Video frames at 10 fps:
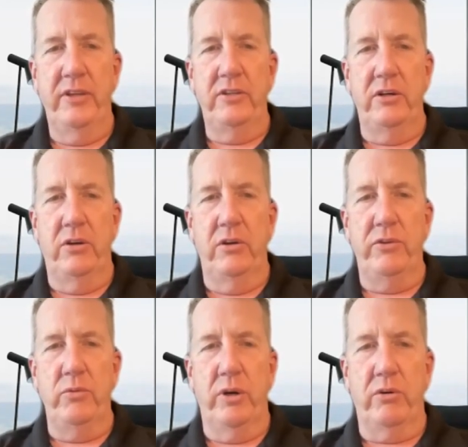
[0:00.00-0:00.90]

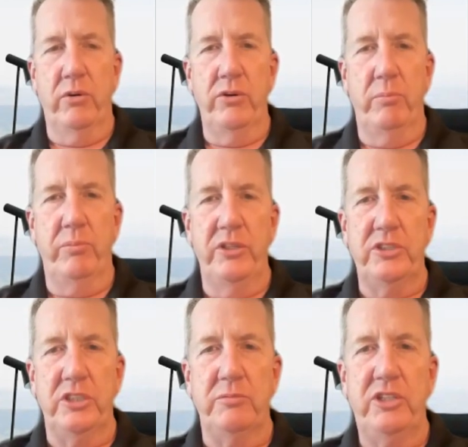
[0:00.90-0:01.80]
If you want to grow your
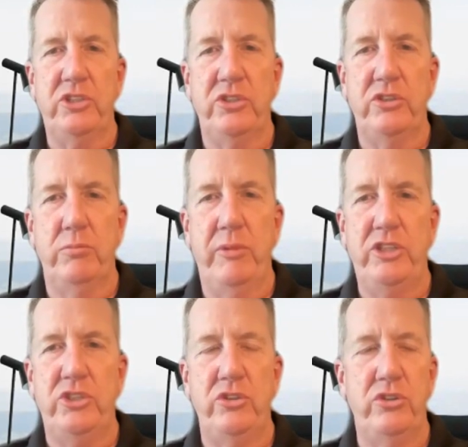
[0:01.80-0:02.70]
business, make sure
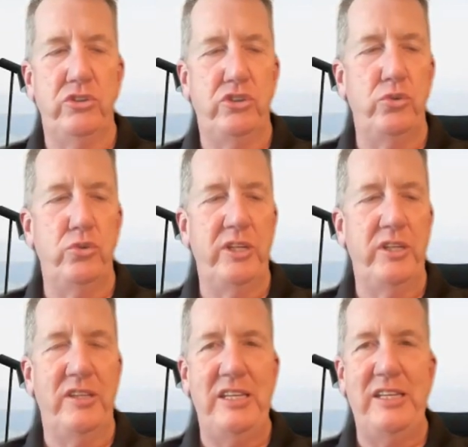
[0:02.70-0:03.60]
you're
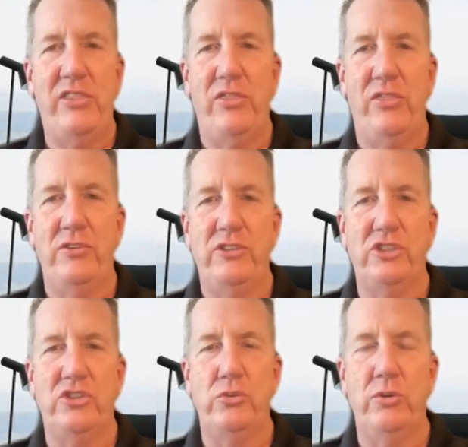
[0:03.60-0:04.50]
doing
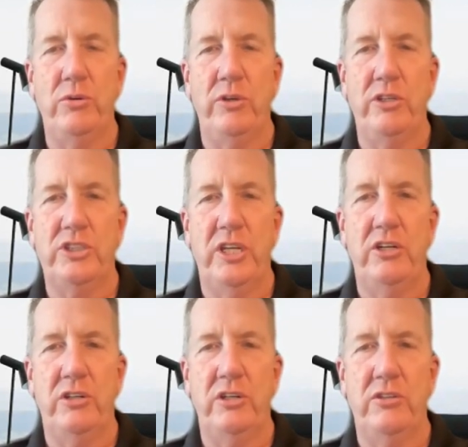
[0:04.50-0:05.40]
just doing what you say
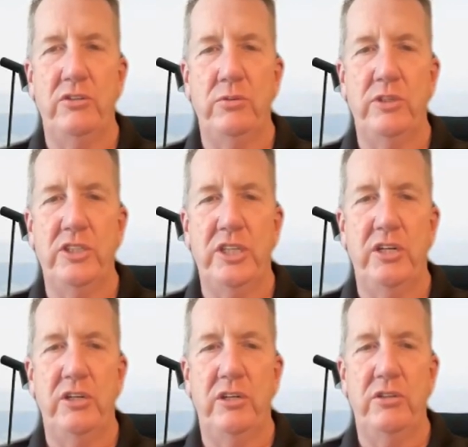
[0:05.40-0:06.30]
you're going to do when you say
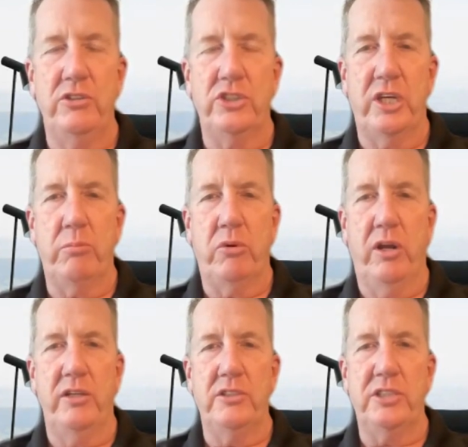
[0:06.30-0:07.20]
you're going to do it, just like
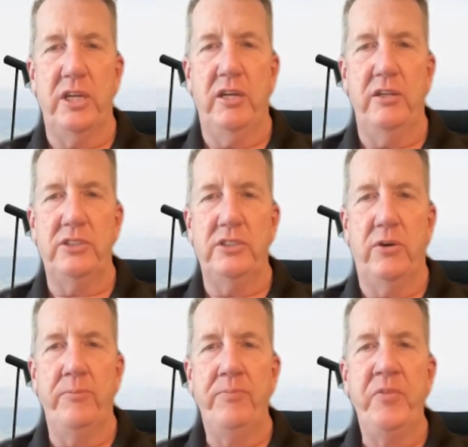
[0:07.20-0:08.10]
Bryan said.
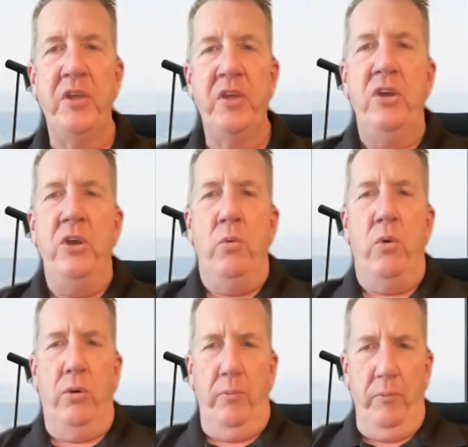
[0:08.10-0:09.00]
So,
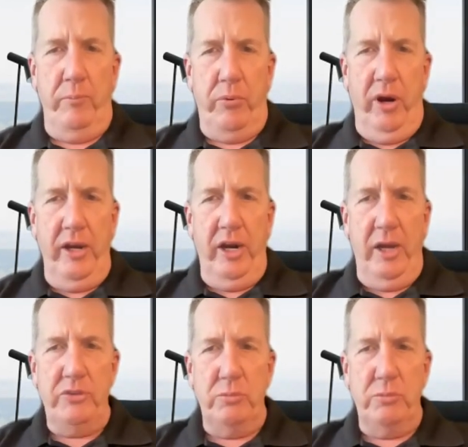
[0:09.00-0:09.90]
well, Bryan,
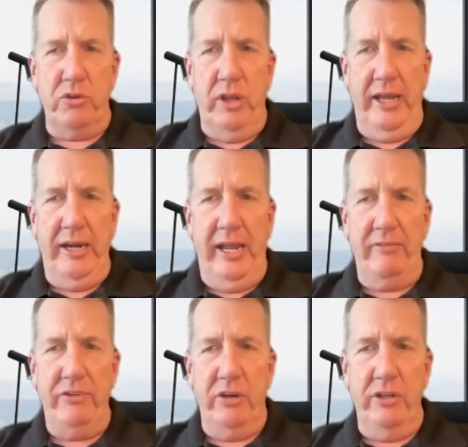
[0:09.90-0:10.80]
I'm super glad to
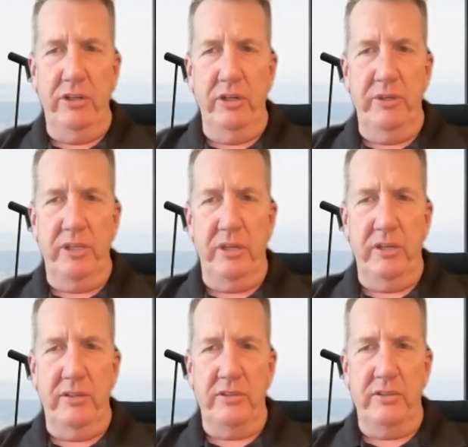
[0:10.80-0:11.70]
have you on here
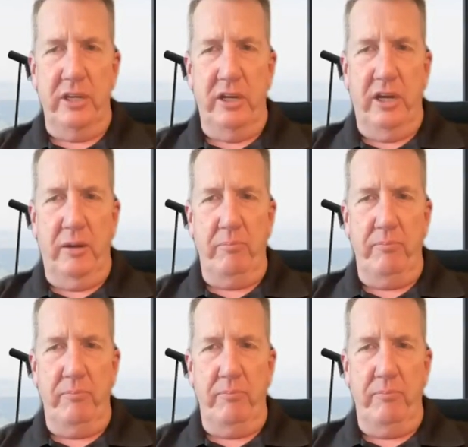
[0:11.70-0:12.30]
because, my